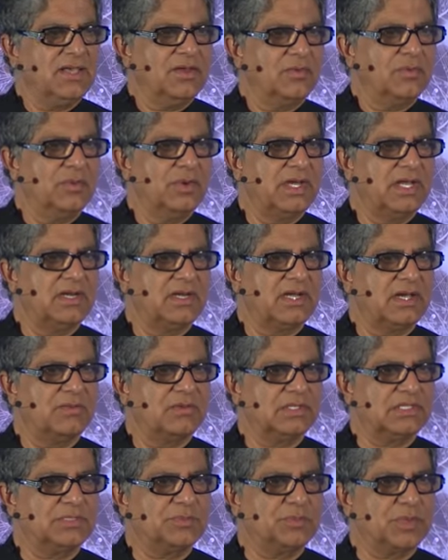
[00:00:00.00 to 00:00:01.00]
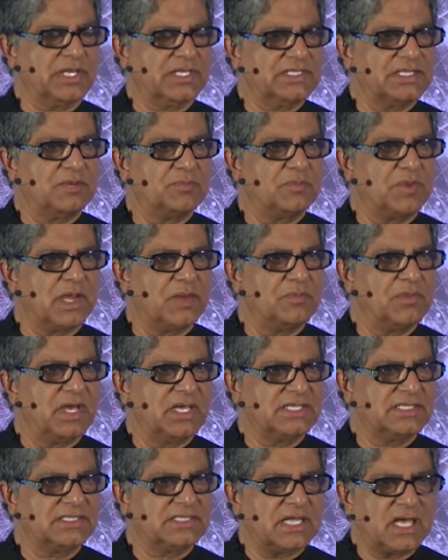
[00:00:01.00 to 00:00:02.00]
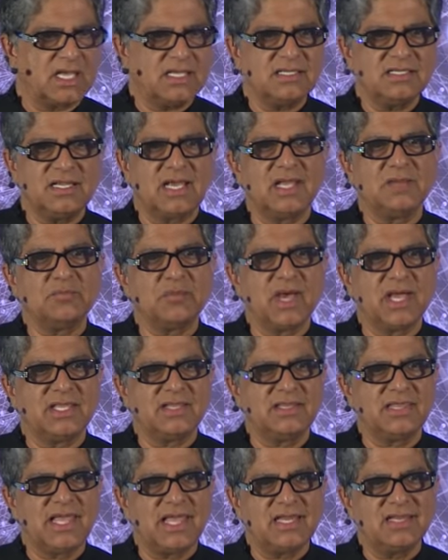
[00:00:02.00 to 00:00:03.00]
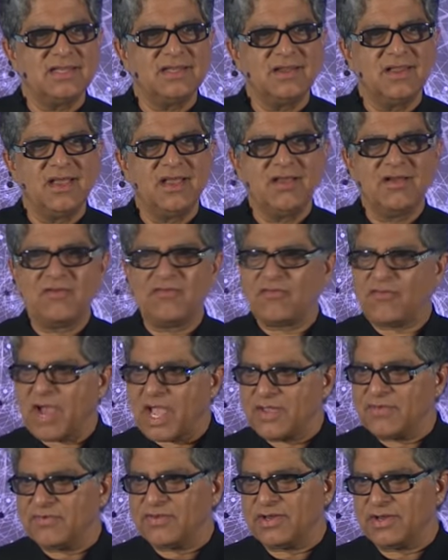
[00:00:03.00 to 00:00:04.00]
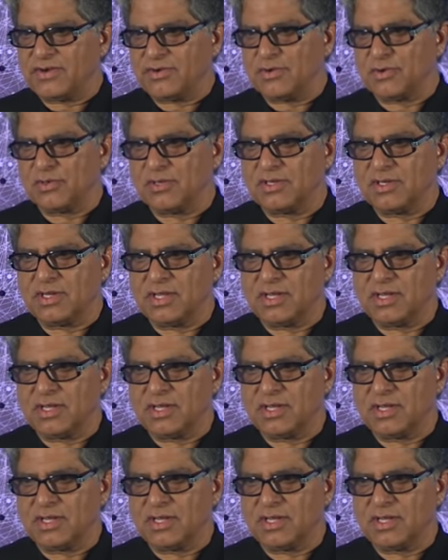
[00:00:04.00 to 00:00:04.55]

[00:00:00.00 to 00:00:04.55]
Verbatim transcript: where I was picked up by my son and my then 5-year-old